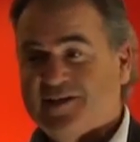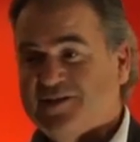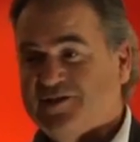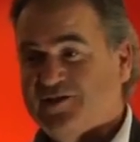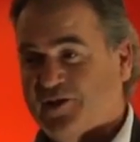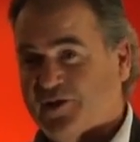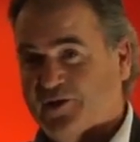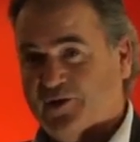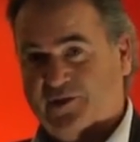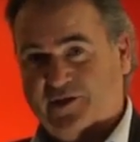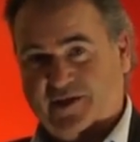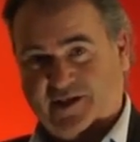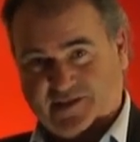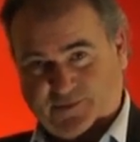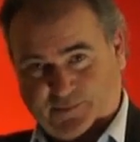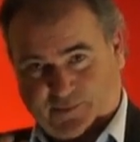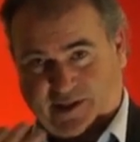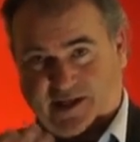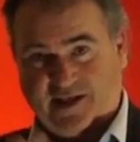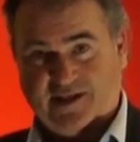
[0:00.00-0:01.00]
So
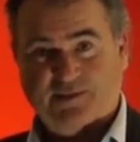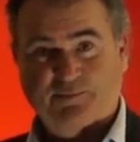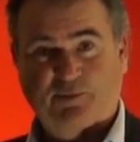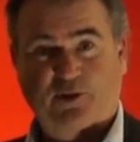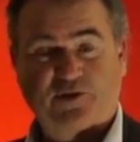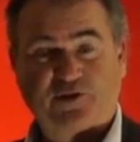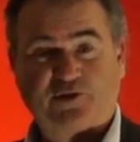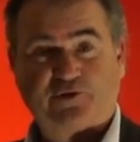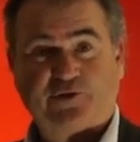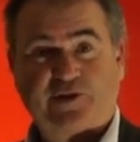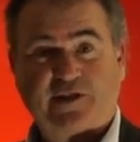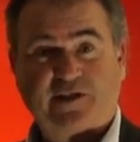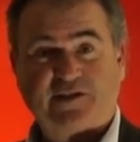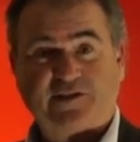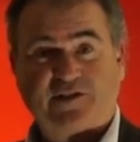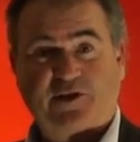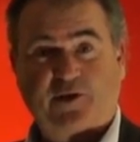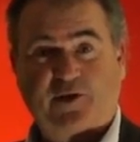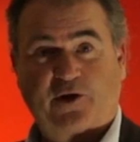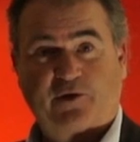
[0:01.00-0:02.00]
yes, we are sponsoring,
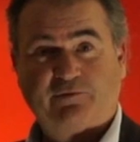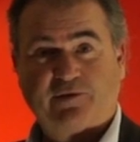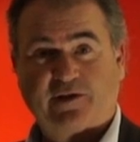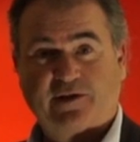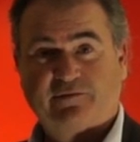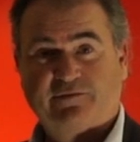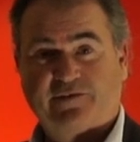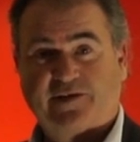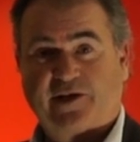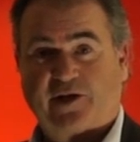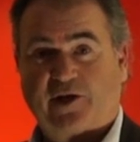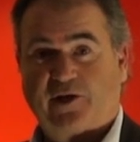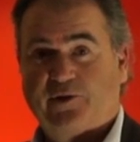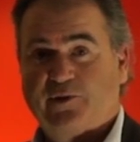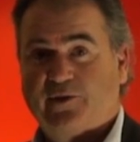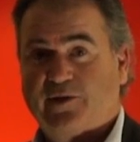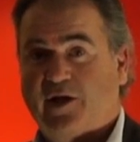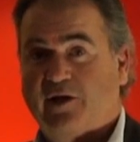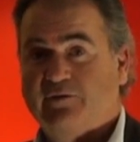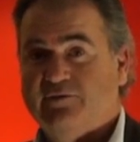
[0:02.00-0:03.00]
so hopefully the
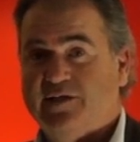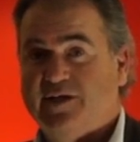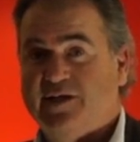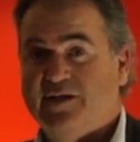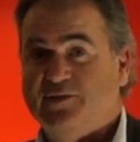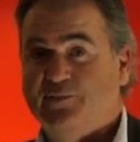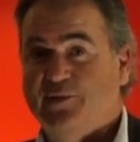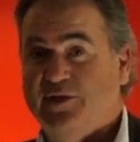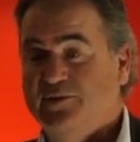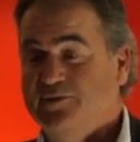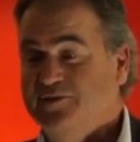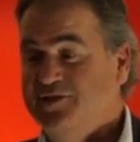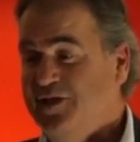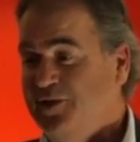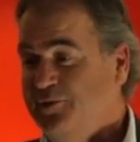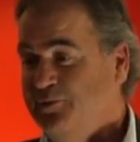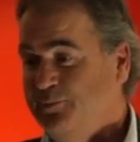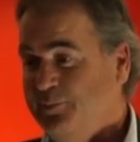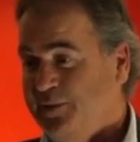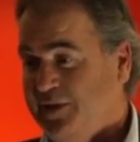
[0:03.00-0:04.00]
video over the next week or
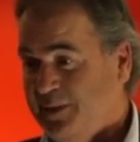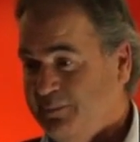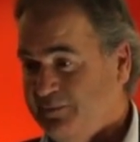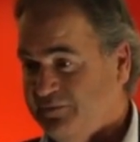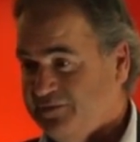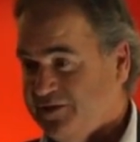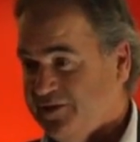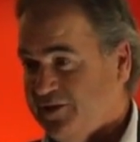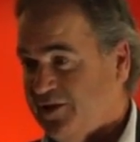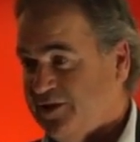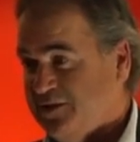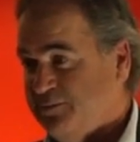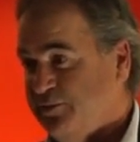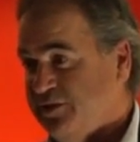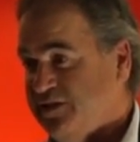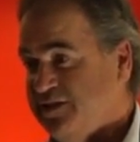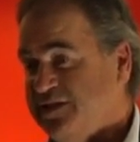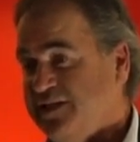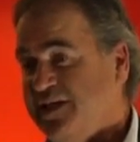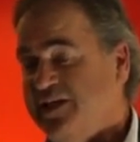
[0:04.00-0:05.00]
so will be up of tonight's
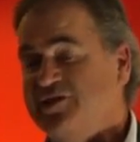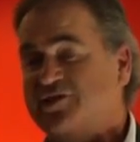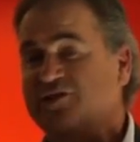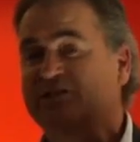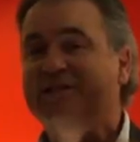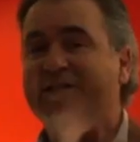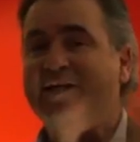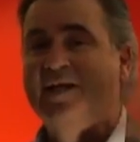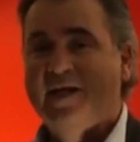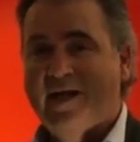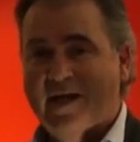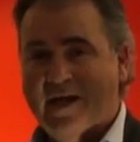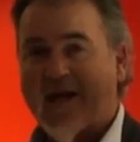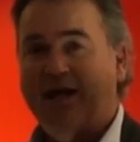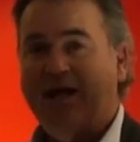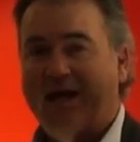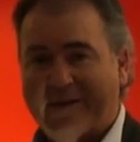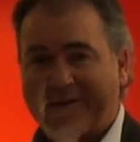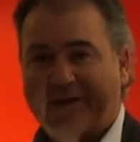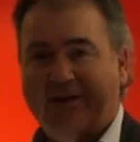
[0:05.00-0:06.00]
presentations.
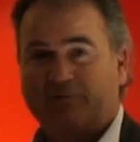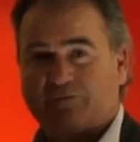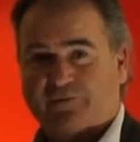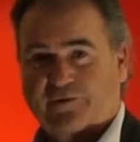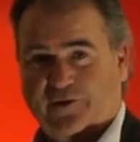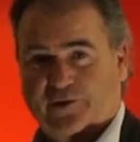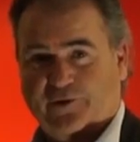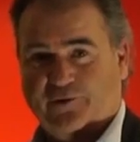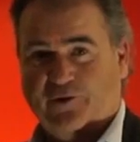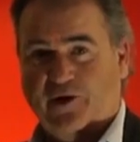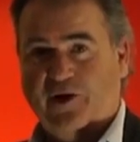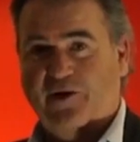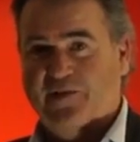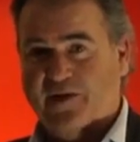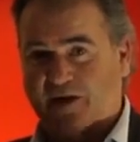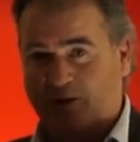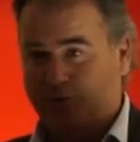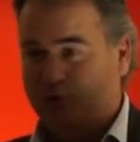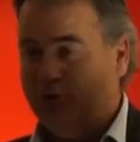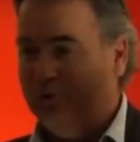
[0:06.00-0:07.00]
And then further on,
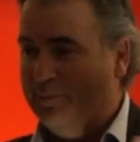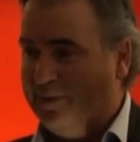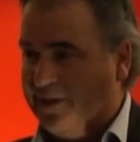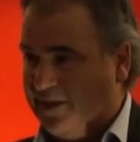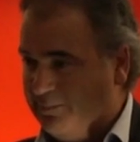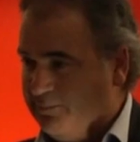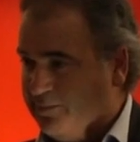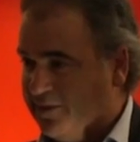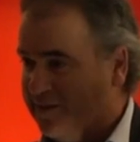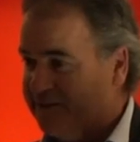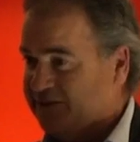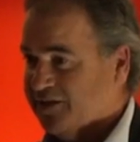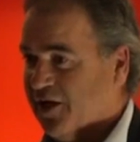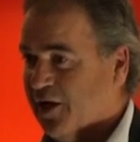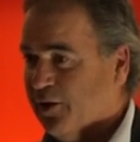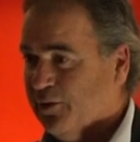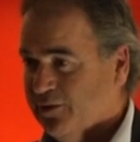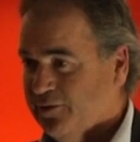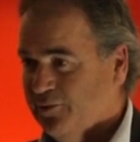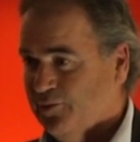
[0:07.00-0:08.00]
they'll all be up there to
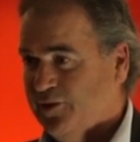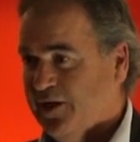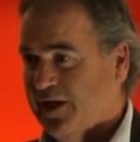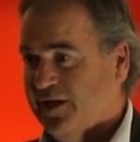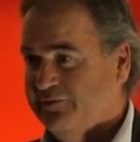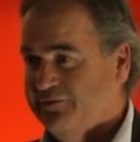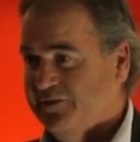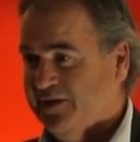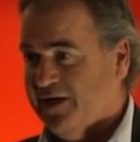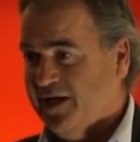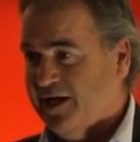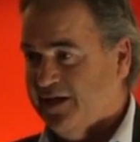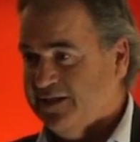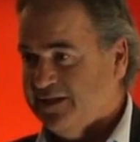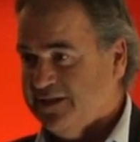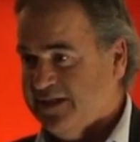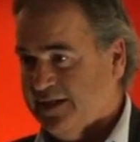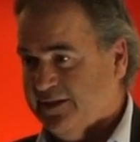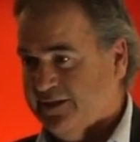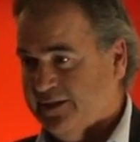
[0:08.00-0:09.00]
go and look at if you can't
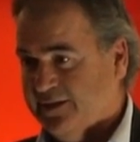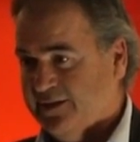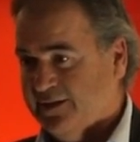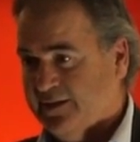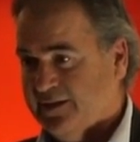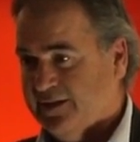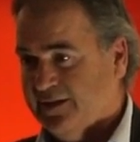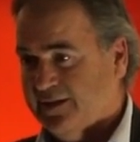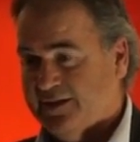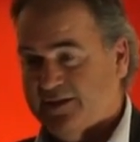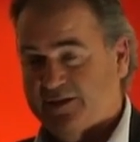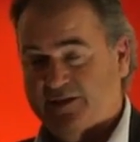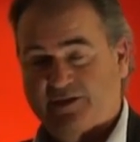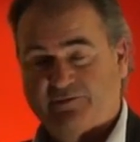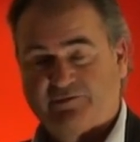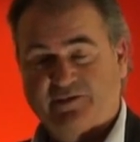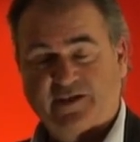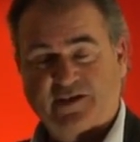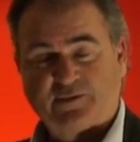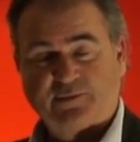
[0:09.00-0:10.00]
attend the, the
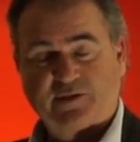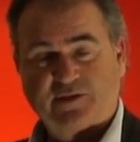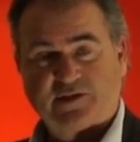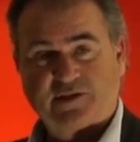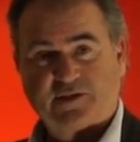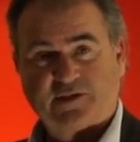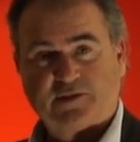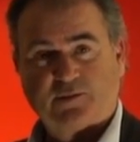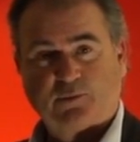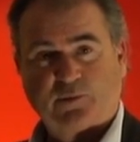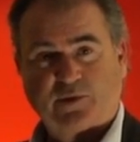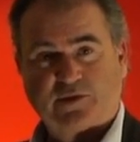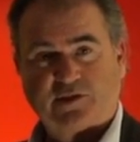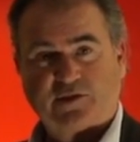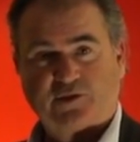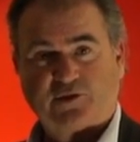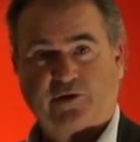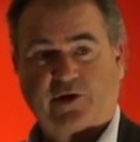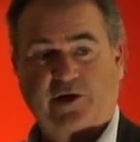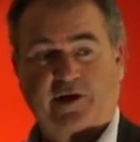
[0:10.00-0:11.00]
evenings, which is, which
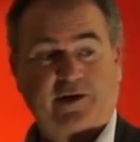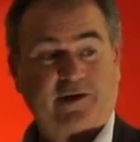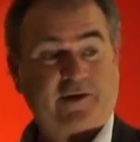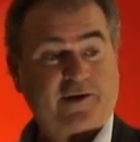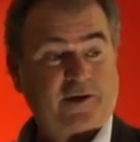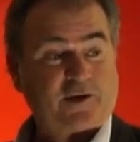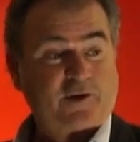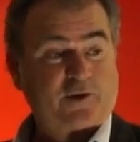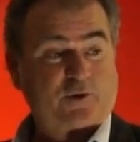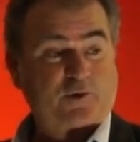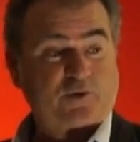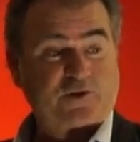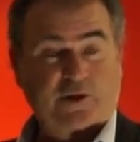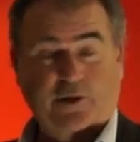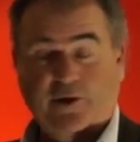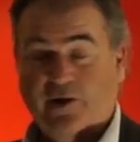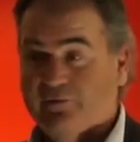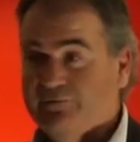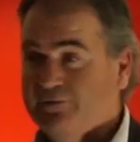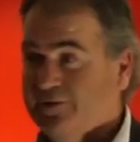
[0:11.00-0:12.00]
is great. Also,
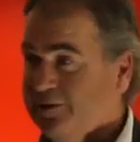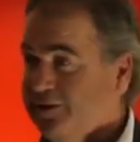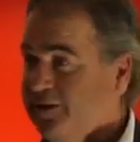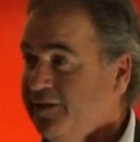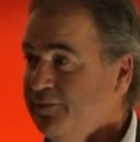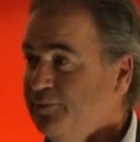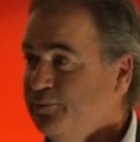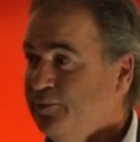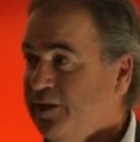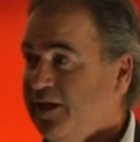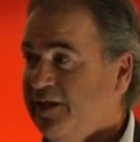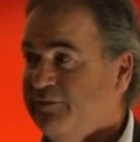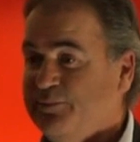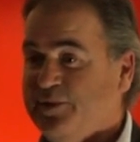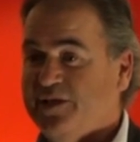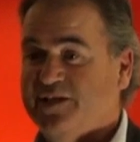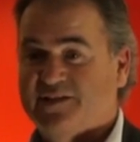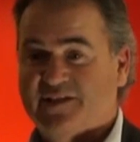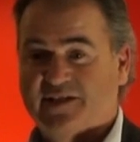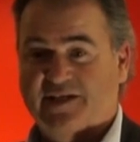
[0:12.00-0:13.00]
hopefully, we'll have
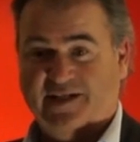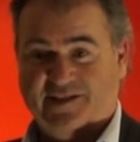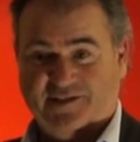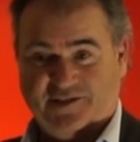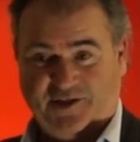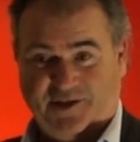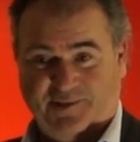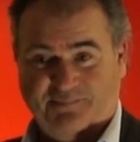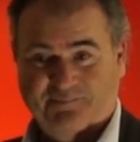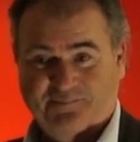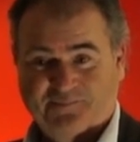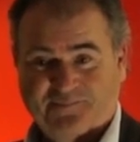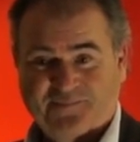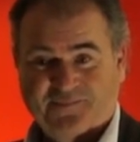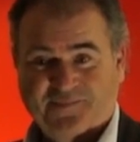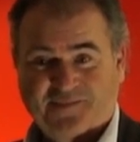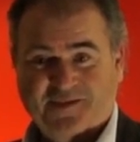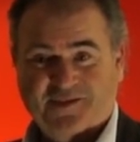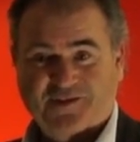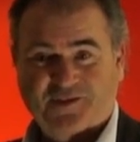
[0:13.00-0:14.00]
pizza next time.
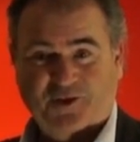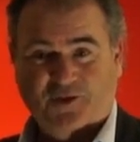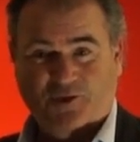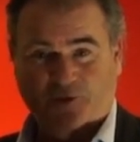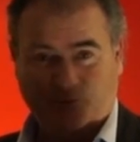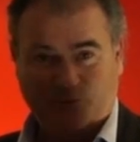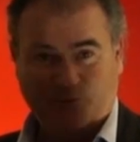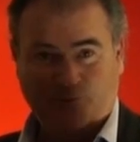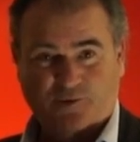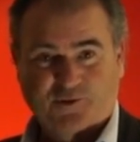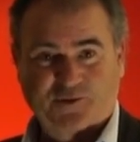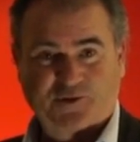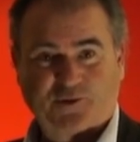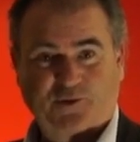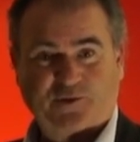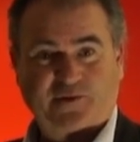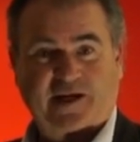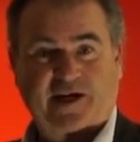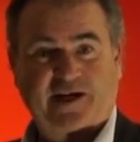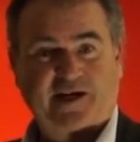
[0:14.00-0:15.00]
So we'll
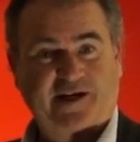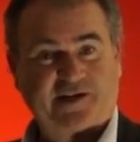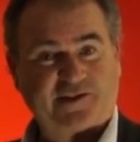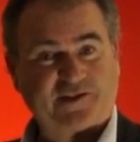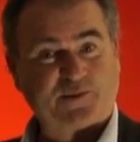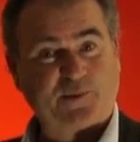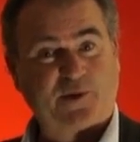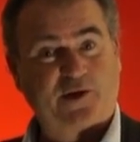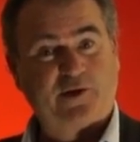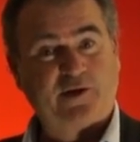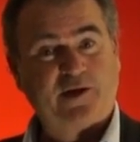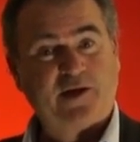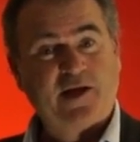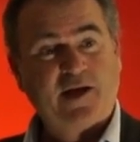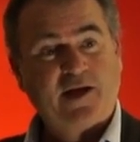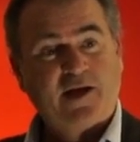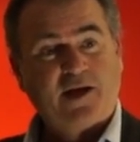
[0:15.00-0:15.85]
sort that out as well.